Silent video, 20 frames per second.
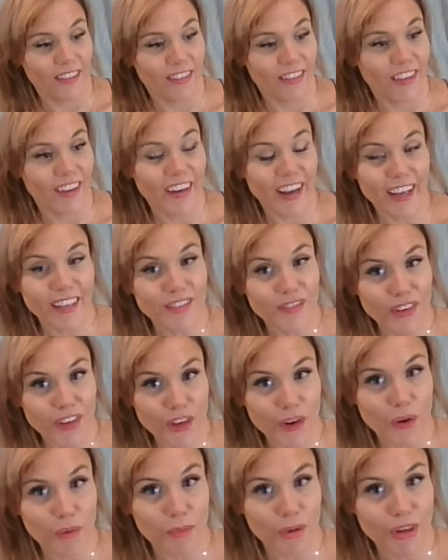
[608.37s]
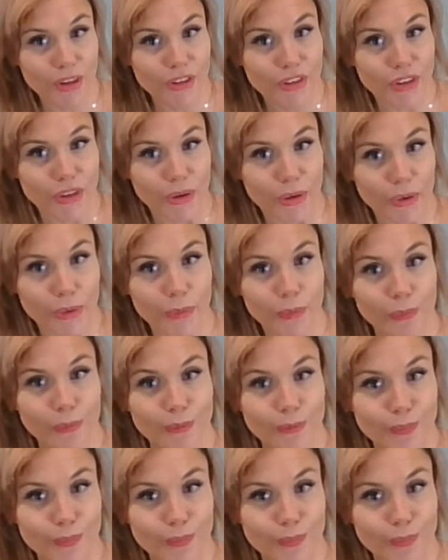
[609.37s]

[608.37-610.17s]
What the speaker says: the next video I'm going to do